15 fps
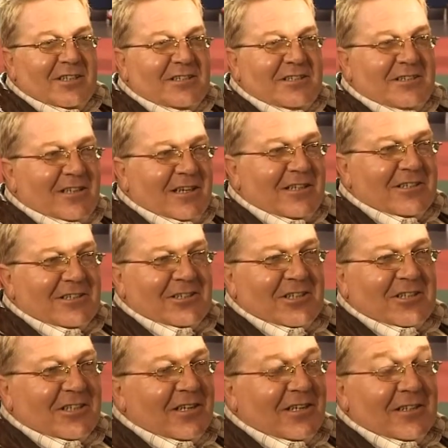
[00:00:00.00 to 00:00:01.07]
the in the
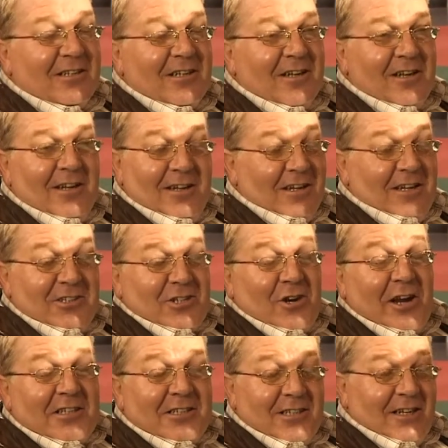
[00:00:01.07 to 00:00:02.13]
city, and uh, it's
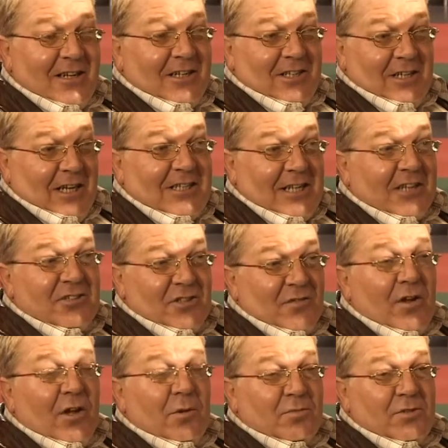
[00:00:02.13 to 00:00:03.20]
great. And it, it has
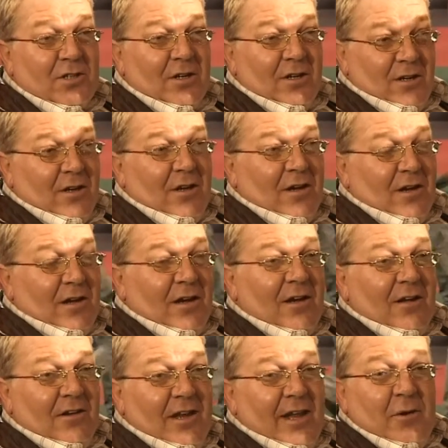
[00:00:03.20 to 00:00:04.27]
developed
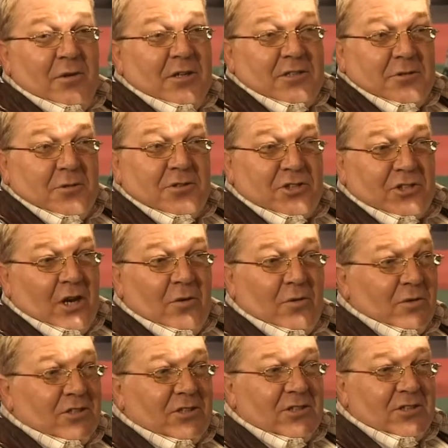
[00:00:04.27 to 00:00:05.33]
uh, now into a show
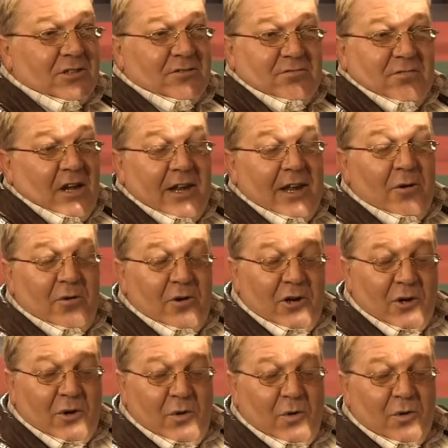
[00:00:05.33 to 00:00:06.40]
which is an hour and
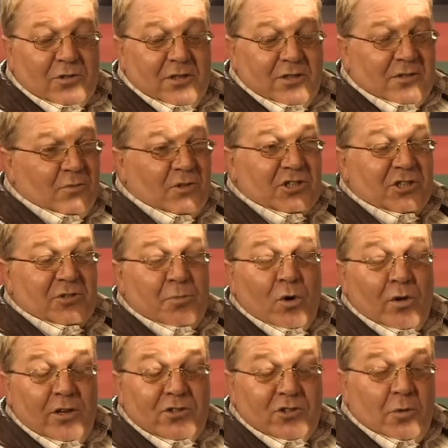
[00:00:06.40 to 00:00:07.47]
a quarter, which is
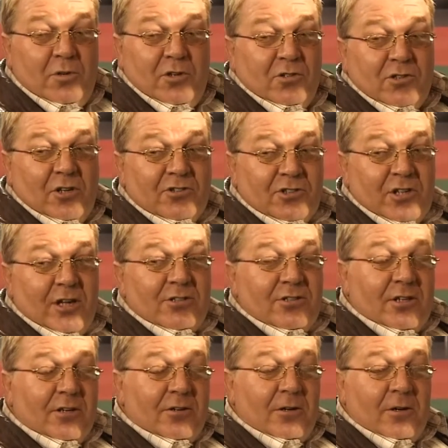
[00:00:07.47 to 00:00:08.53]
more than Chubby does on
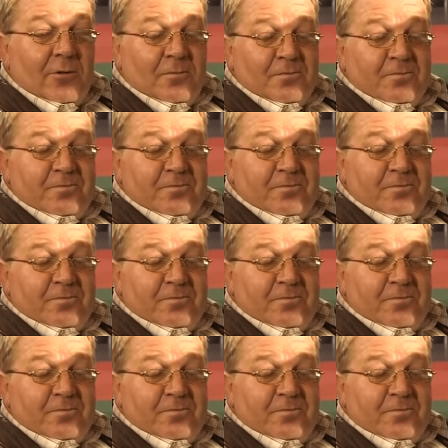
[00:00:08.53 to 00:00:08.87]
stage now, you know.